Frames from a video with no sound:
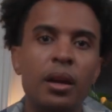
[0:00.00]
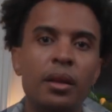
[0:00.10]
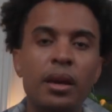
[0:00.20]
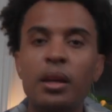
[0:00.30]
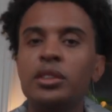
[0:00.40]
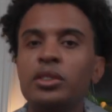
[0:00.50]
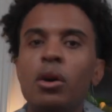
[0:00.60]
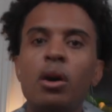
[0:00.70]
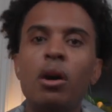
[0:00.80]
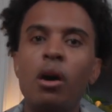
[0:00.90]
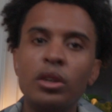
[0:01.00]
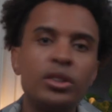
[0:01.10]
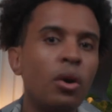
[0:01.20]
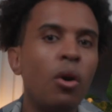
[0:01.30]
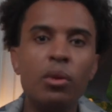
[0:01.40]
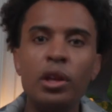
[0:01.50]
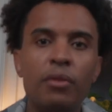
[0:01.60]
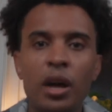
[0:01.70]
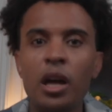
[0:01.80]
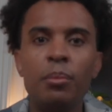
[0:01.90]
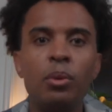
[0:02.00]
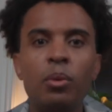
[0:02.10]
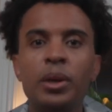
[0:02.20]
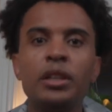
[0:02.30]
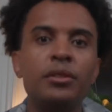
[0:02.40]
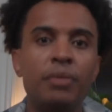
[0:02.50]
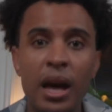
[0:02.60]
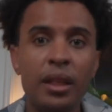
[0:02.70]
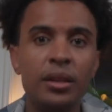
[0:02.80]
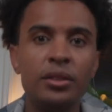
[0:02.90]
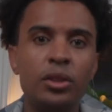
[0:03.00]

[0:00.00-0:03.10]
Data is also only valuable when it's valid,